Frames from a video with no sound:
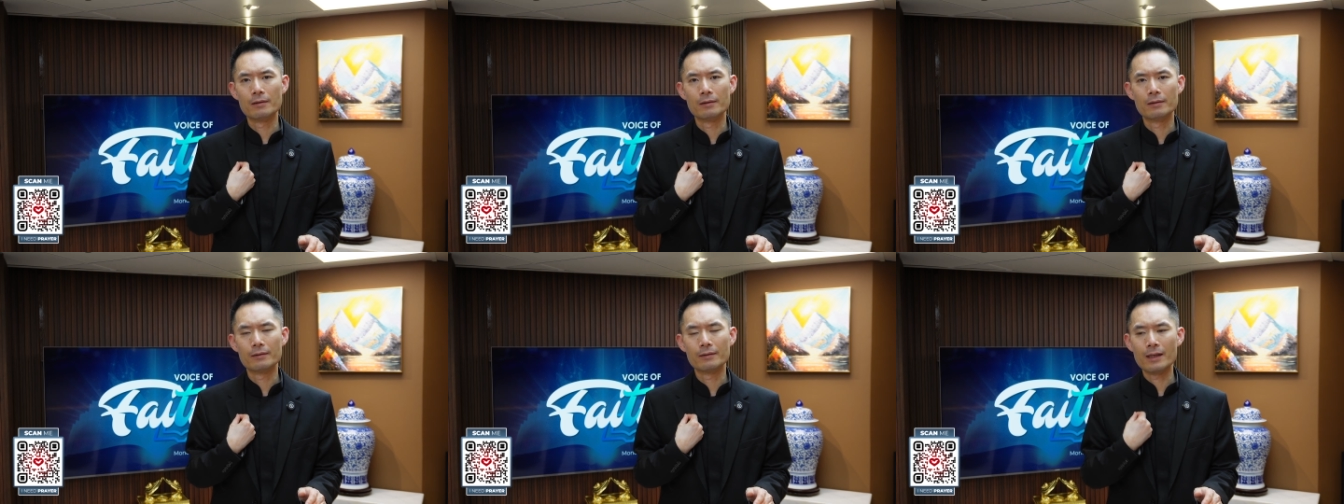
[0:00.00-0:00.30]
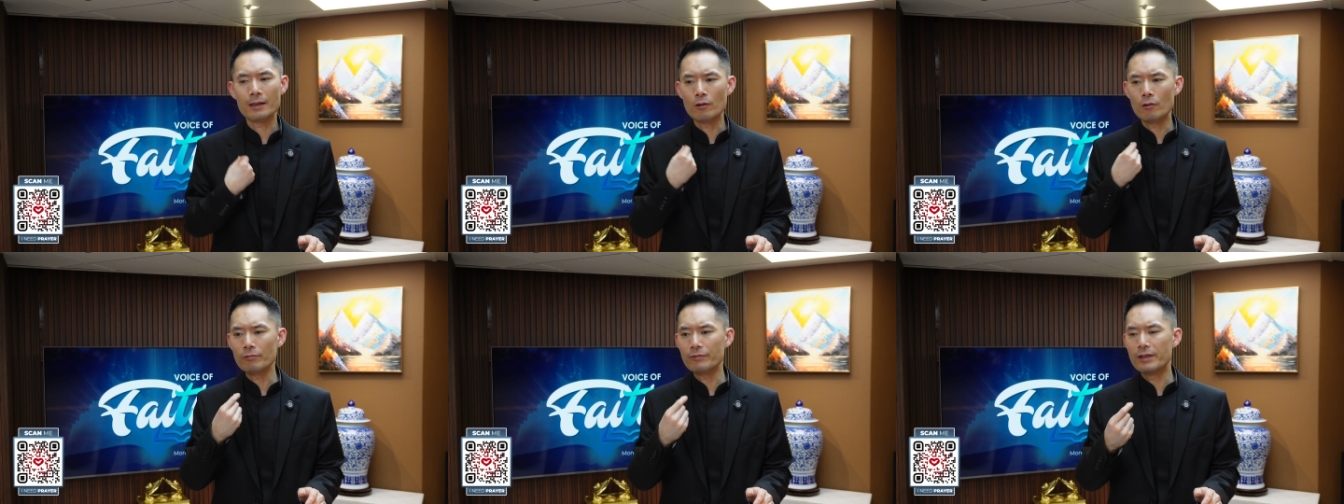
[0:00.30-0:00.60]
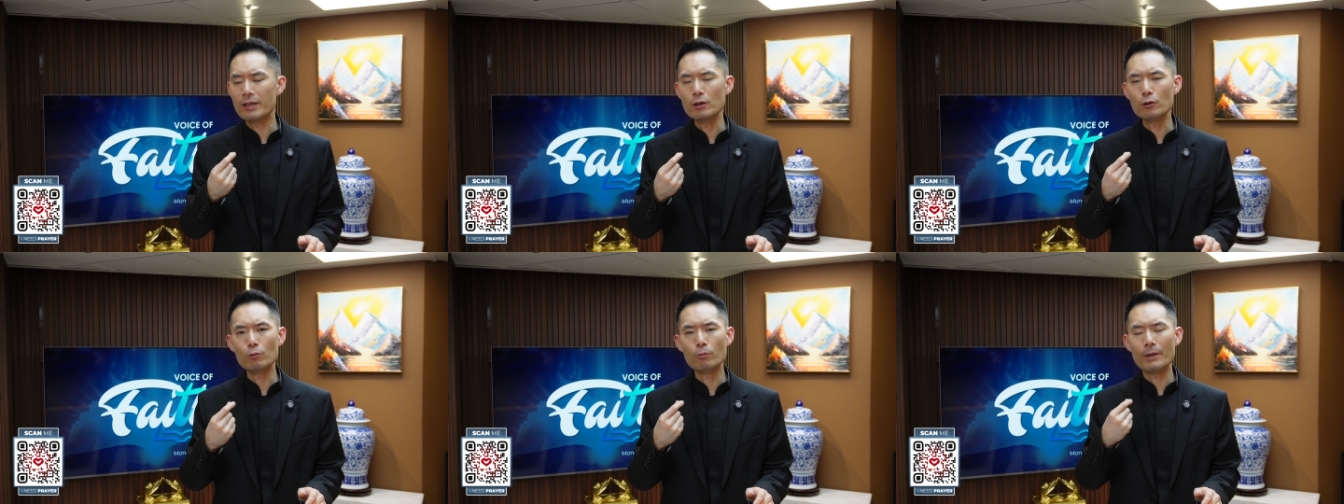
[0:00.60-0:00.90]
They don't
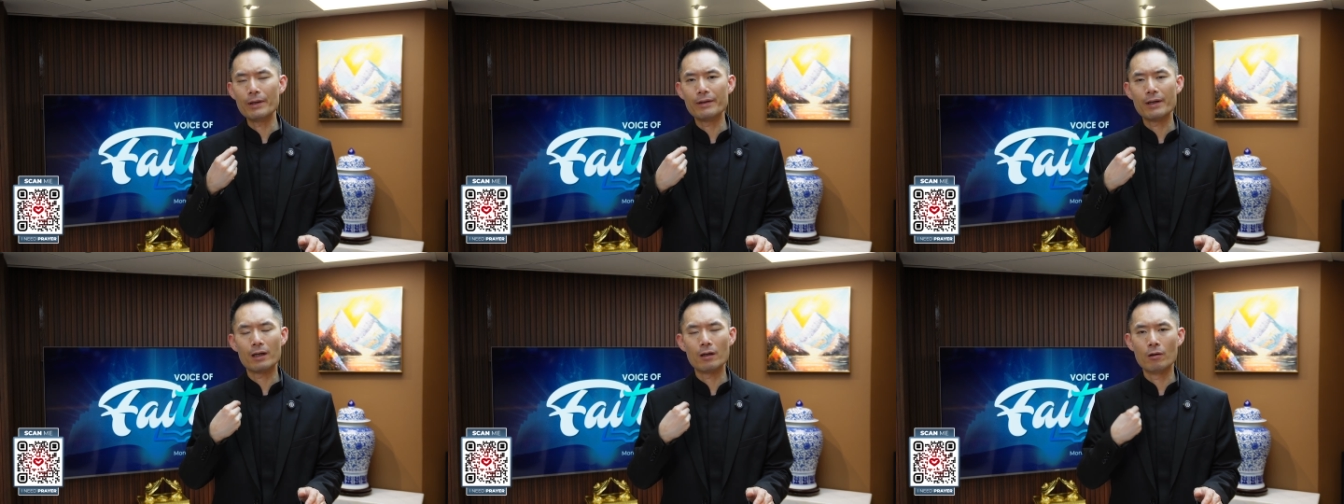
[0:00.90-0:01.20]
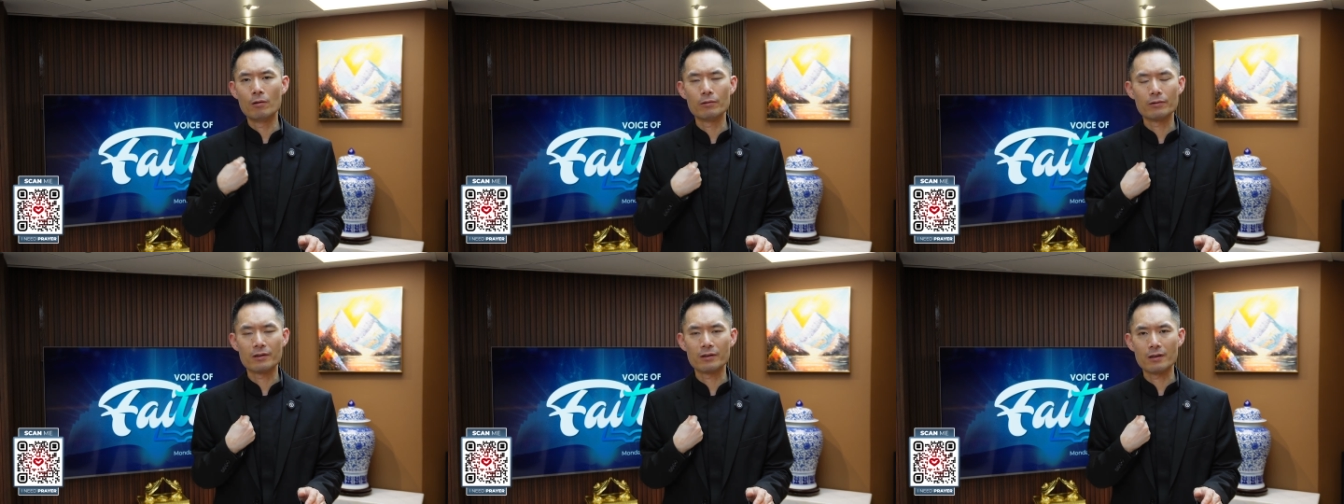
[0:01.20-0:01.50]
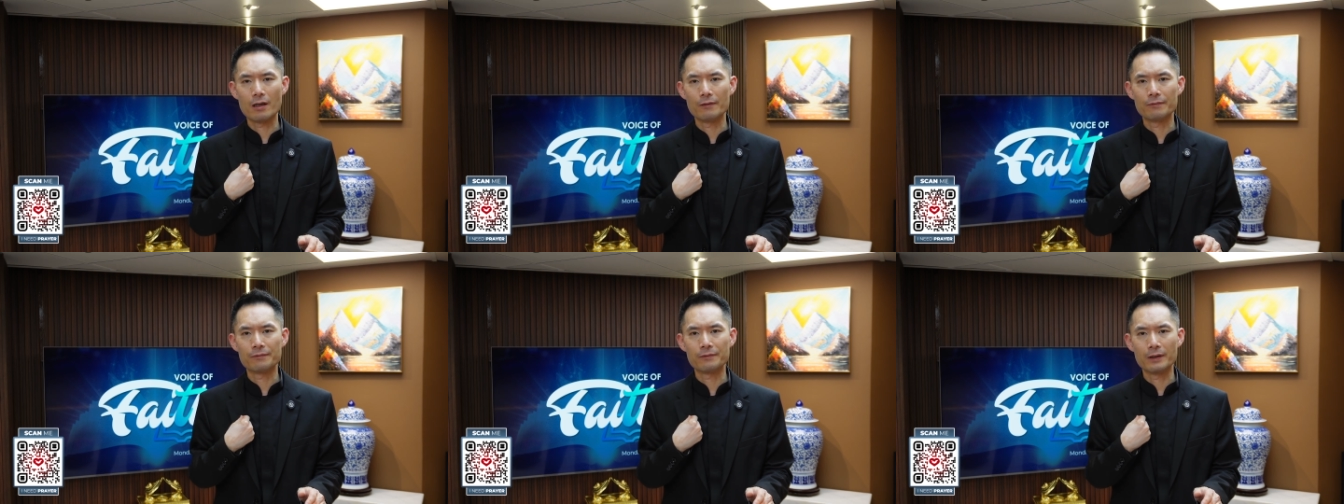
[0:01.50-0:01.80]
deal with their own
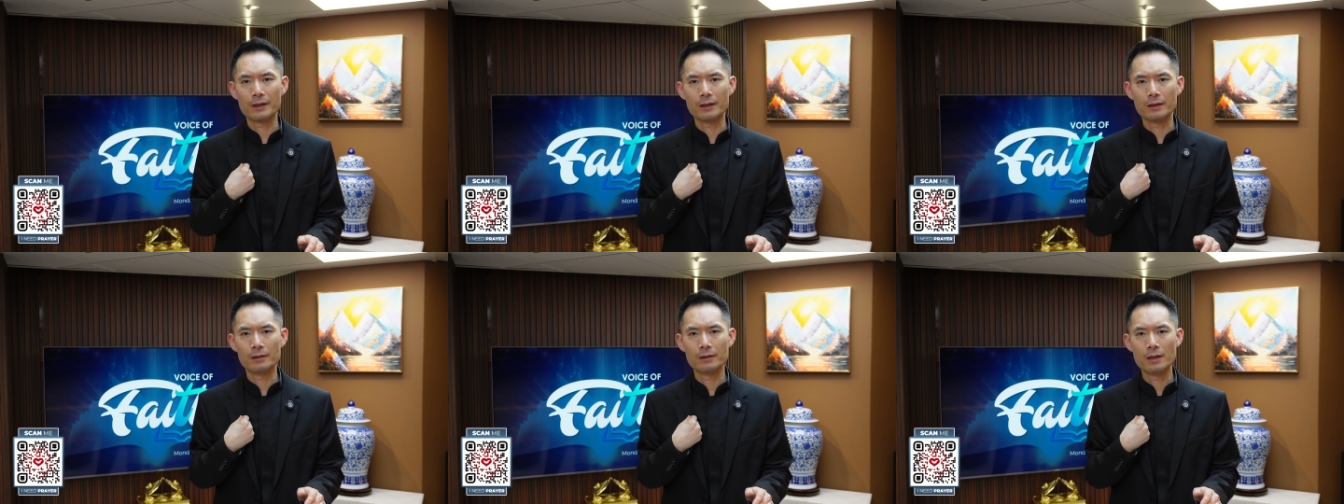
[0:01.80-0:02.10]
suffering,